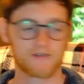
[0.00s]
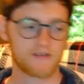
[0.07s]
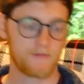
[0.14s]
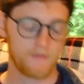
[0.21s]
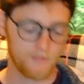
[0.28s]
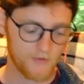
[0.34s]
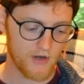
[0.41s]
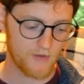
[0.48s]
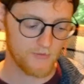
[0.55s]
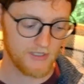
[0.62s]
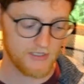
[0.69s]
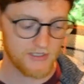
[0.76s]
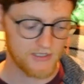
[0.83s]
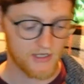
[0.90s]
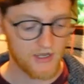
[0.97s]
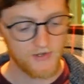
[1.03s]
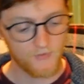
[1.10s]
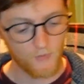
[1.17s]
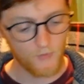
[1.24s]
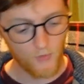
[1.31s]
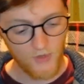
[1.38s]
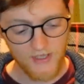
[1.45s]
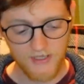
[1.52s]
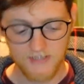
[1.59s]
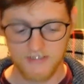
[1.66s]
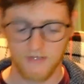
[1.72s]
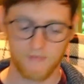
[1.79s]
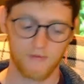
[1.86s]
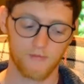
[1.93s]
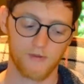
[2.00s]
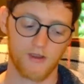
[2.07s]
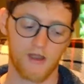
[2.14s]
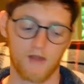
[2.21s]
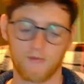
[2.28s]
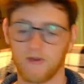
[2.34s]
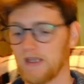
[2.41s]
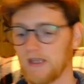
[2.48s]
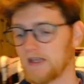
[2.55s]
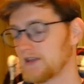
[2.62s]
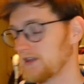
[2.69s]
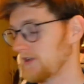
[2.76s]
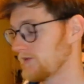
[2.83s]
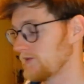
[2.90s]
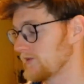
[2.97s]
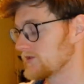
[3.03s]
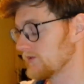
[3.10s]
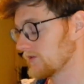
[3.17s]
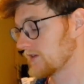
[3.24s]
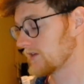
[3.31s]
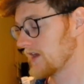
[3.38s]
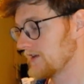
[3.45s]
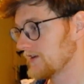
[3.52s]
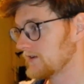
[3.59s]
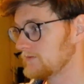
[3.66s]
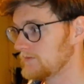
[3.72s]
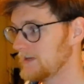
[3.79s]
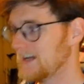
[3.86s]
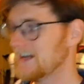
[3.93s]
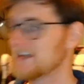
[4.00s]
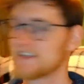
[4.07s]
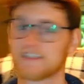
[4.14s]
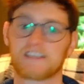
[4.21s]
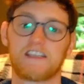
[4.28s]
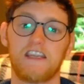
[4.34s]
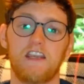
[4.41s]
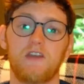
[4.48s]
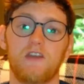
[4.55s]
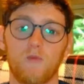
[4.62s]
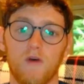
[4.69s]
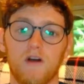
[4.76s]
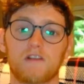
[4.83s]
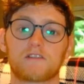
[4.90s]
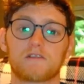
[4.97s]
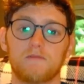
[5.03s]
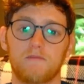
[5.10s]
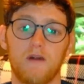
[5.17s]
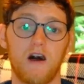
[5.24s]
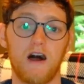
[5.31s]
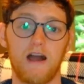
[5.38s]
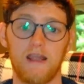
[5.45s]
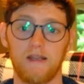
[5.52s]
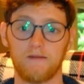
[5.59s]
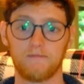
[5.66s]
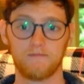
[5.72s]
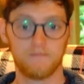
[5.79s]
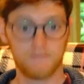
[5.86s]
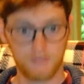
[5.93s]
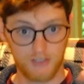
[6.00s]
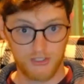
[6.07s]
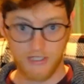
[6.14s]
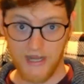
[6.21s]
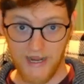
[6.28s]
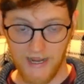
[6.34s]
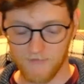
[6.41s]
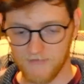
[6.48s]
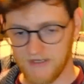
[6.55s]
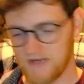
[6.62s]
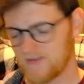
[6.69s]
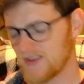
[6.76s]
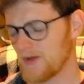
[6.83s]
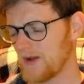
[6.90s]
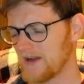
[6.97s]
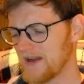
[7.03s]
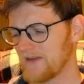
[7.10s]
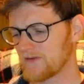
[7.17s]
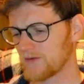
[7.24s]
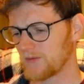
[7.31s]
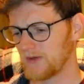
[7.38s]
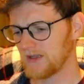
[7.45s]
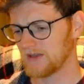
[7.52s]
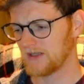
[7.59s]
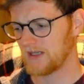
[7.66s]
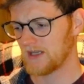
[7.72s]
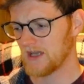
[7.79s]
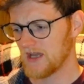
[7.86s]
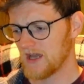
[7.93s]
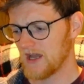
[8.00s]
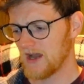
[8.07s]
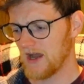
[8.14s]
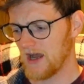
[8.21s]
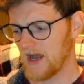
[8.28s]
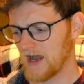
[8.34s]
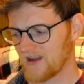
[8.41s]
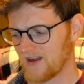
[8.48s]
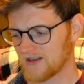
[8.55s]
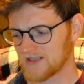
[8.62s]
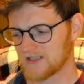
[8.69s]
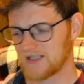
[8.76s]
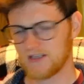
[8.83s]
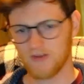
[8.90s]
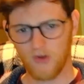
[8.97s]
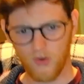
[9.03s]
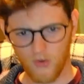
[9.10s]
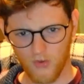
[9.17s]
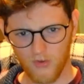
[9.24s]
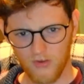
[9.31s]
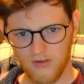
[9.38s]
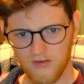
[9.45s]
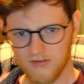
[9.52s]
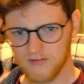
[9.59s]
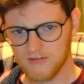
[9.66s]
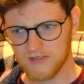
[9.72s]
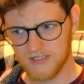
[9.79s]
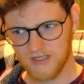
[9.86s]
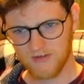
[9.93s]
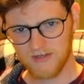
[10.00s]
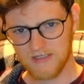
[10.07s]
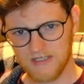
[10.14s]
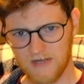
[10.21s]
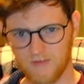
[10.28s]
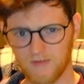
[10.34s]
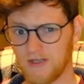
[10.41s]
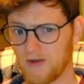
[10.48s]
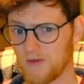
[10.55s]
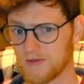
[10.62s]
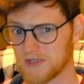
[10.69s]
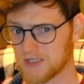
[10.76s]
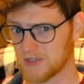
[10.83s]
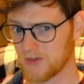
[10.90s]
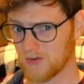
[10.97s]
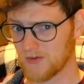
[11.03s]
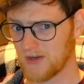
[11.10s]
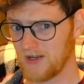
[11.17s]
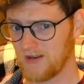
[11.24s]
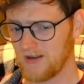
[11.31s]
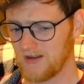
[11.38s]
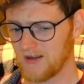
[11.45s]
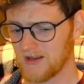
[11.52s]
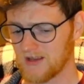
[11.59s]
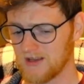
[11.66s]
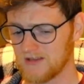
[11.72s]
I know some people got really into Gundam Wing, some people got really into the original Gundam. Seed was my jam, even though I never really got to see the whole series. I don't really know the story